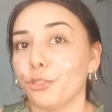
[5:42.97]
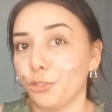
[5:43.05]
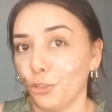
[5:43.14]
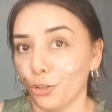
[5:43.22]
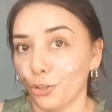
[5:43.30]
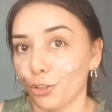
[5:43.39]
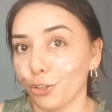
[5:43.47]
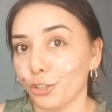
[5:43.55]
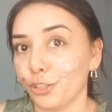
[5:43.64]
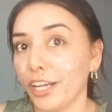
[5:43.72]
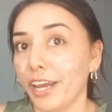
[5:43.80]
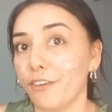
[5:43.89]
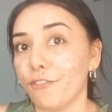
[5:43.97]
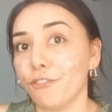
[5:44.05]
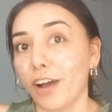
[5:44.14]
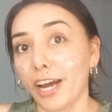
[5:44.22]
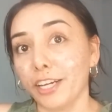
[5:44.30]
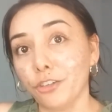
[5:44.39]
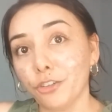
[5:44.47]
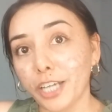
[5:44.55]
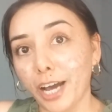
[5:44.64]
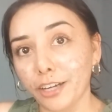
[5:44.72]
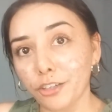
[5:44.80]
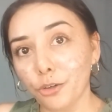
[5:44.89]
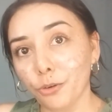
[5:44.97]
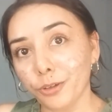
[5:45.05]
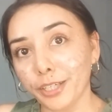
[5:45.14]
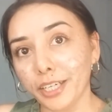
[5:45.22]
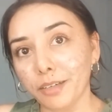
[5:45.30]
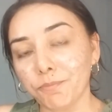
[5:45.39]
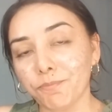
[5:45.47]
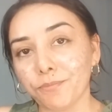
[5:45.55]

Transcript: third and final category